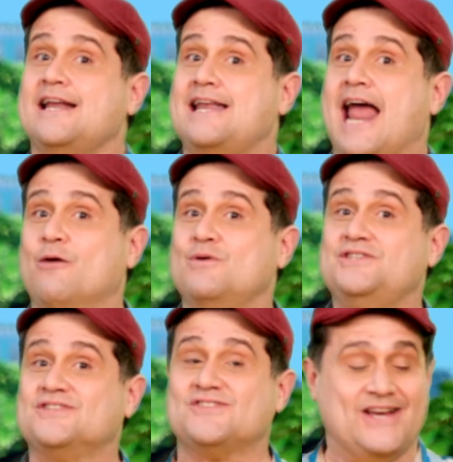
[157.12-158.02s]
Now we
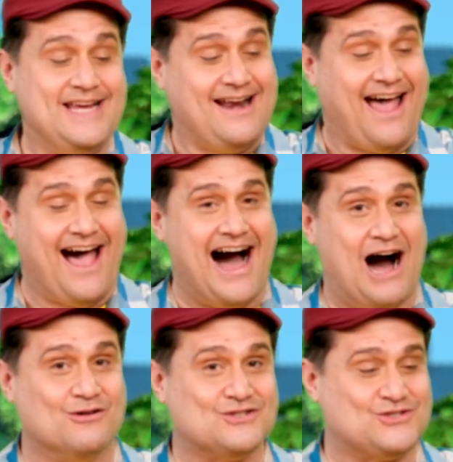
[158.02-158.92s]
just need
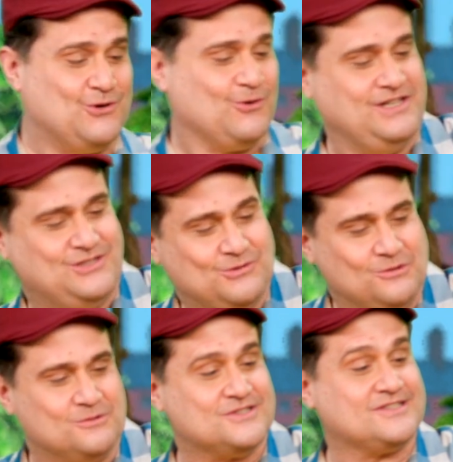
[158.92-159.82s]
our story
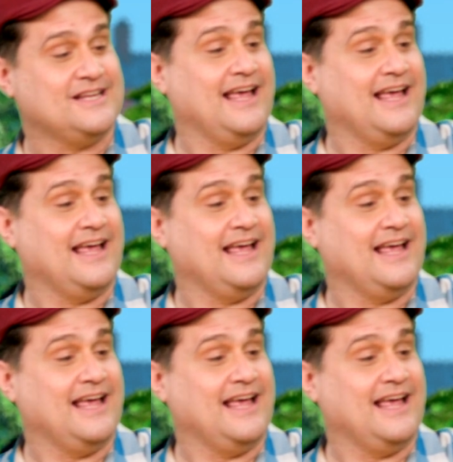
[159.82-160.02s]
tools.